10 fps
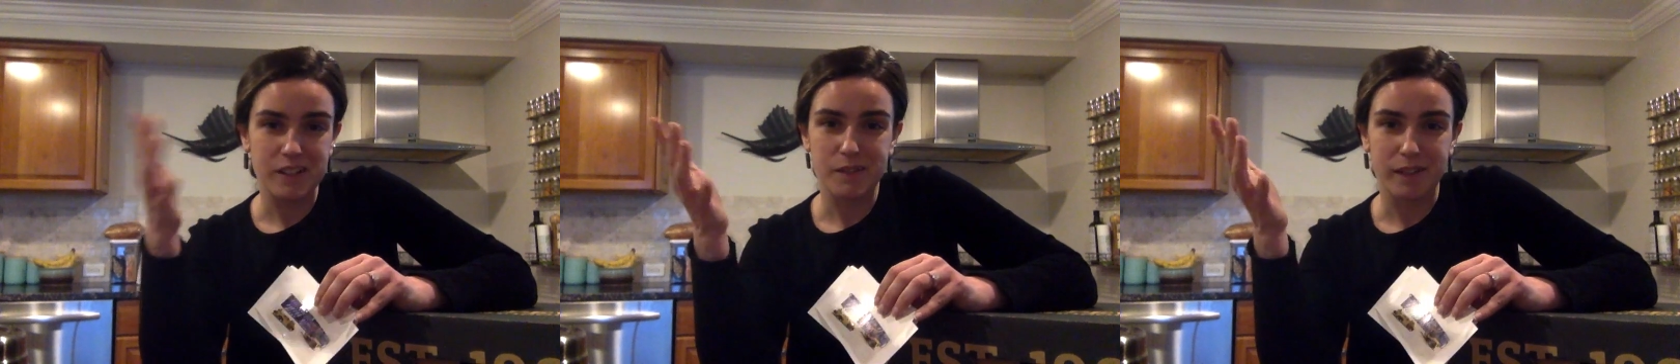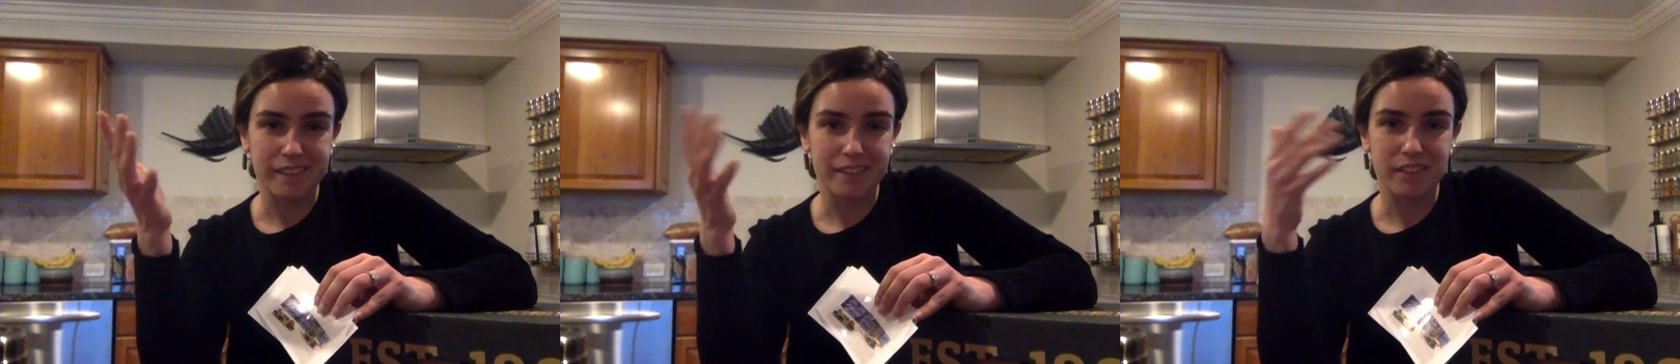so I
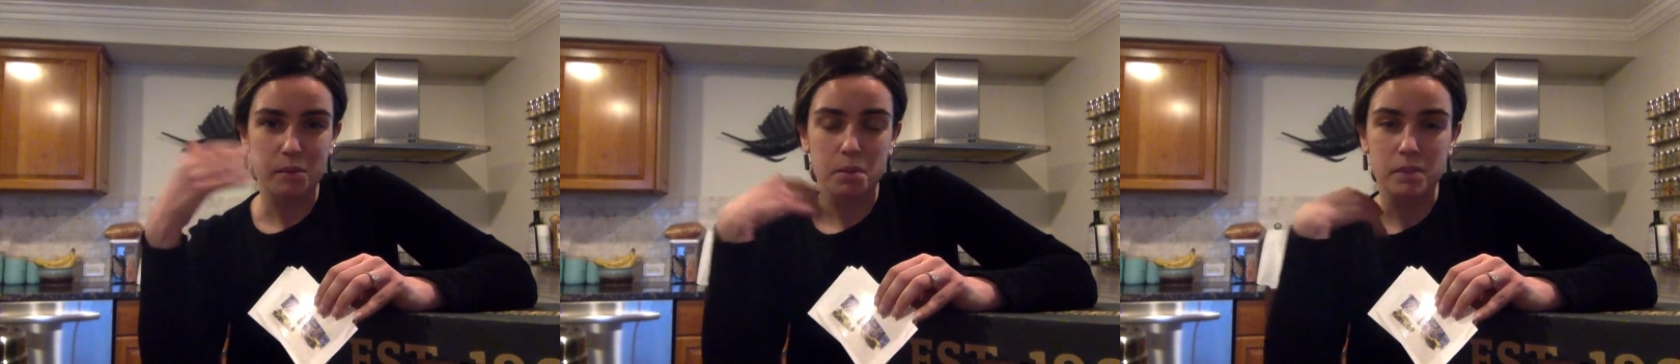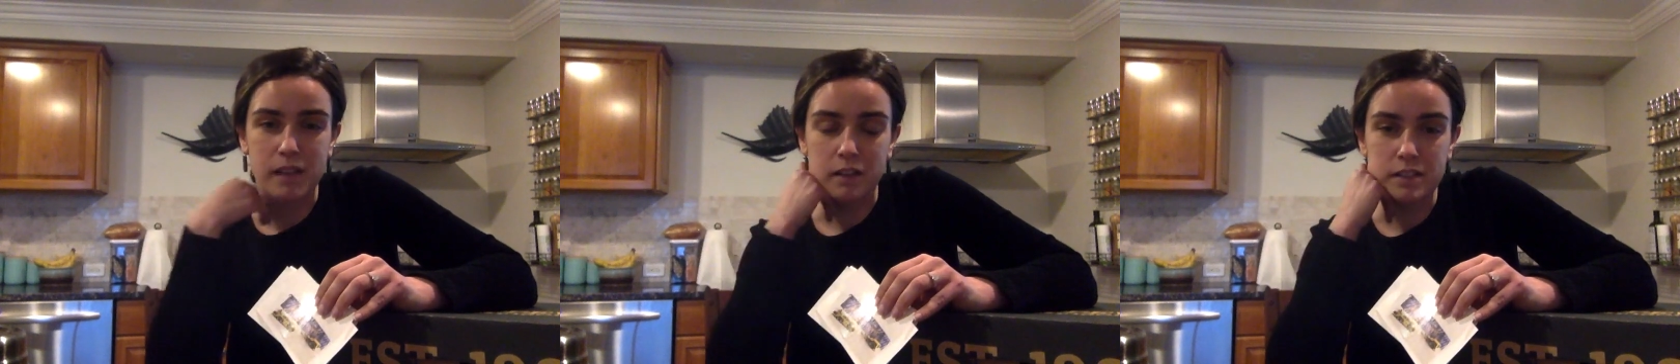can leave it at
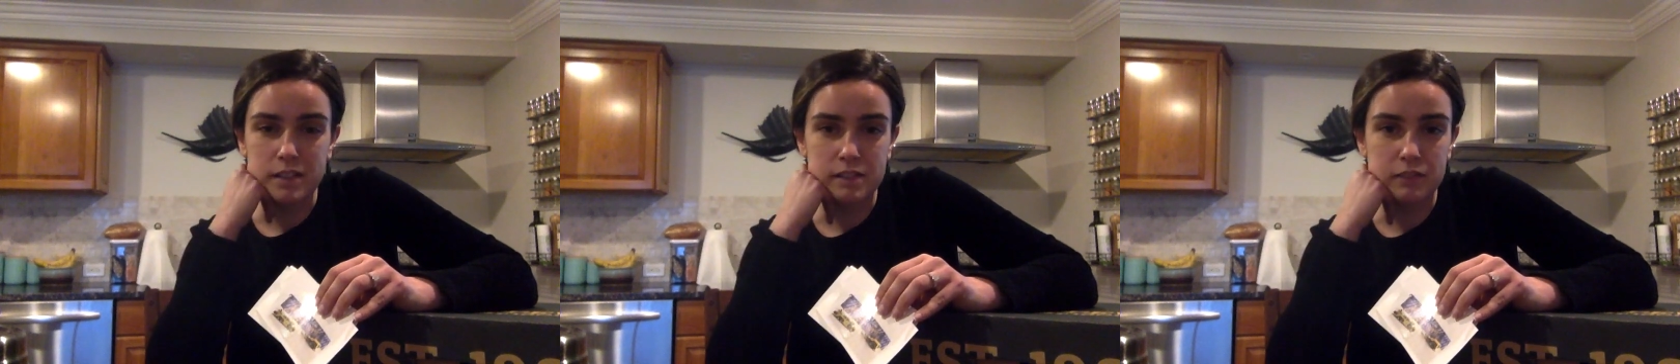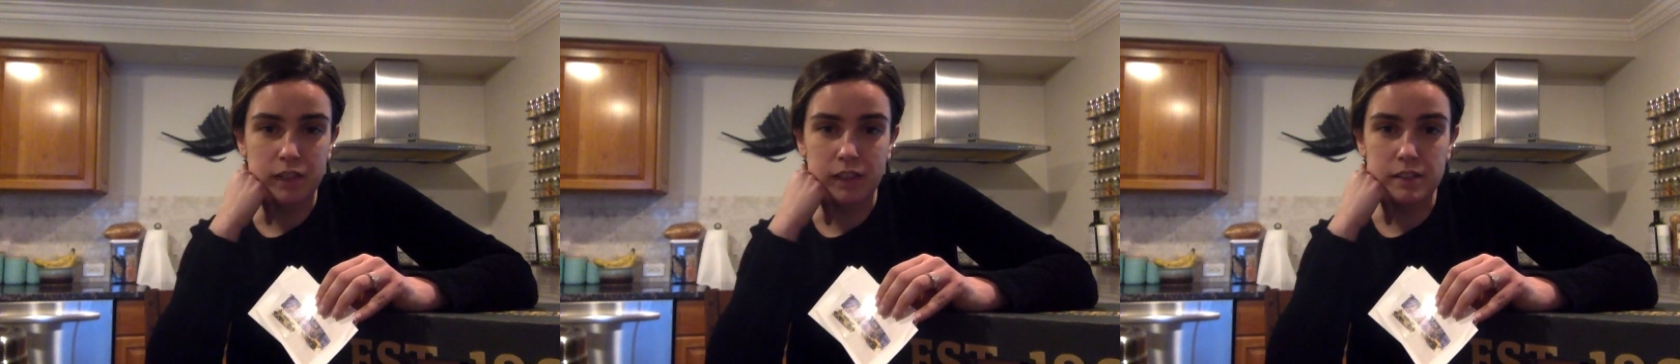people's houses if
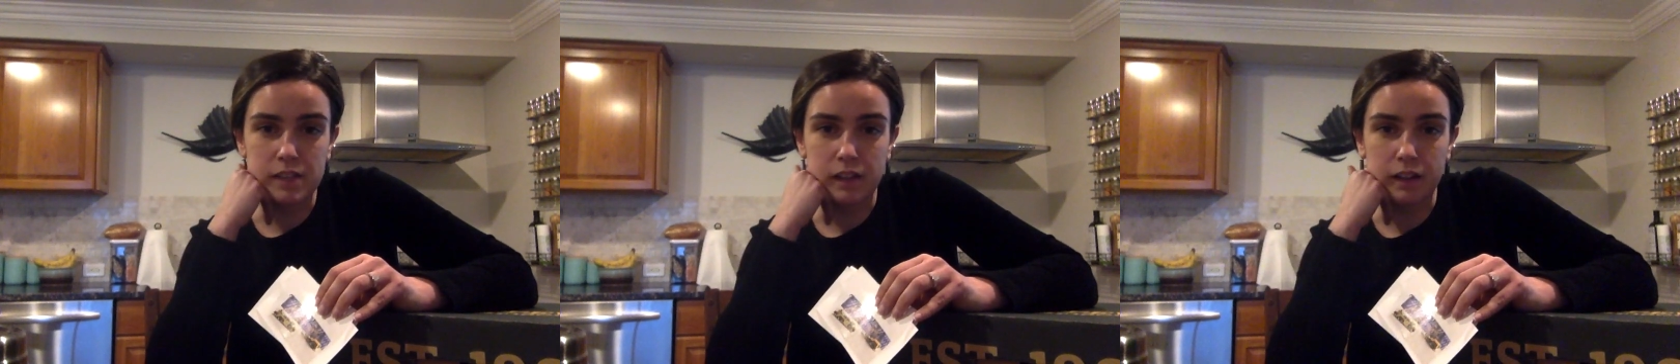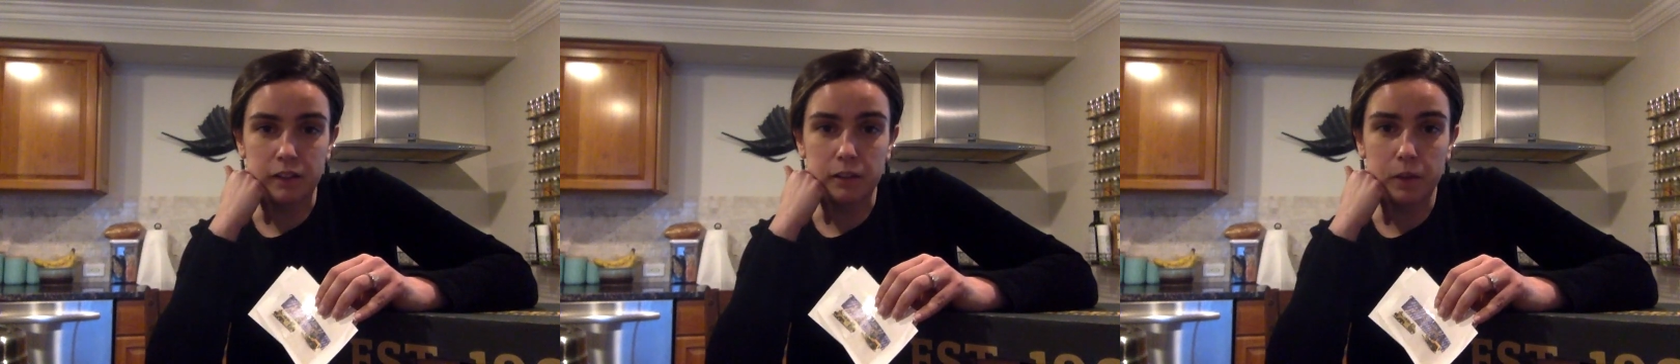the kids are
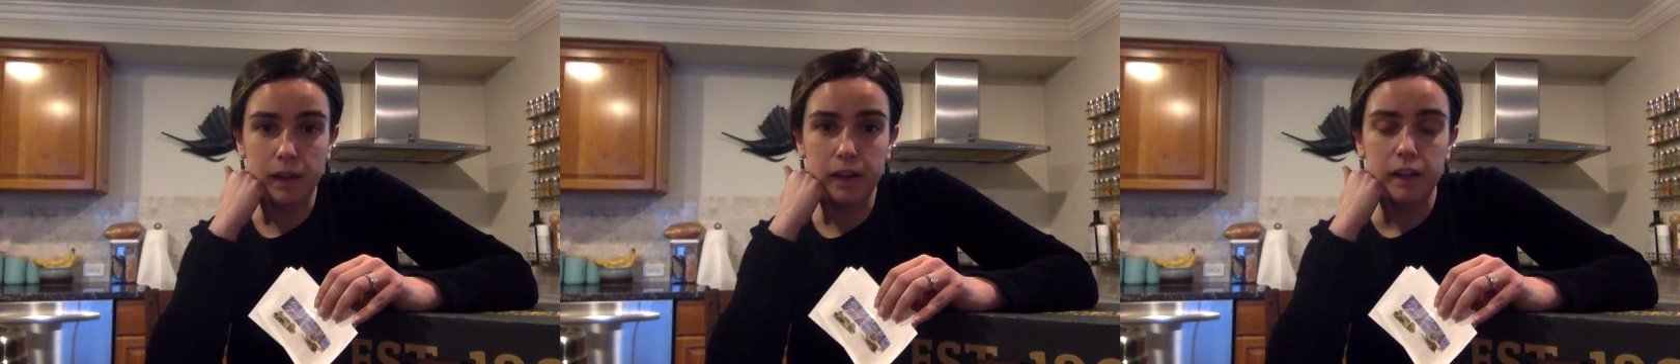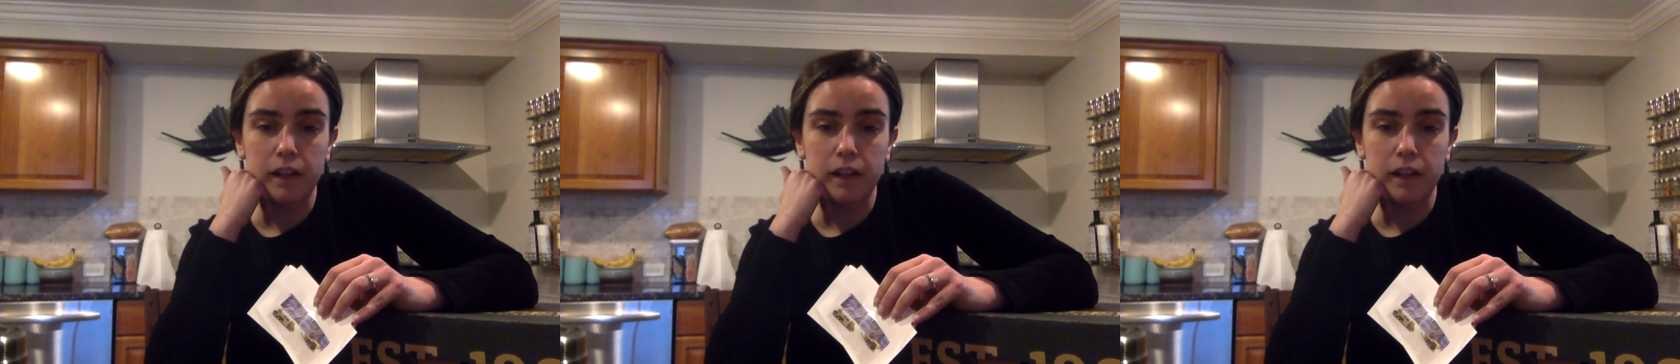into it.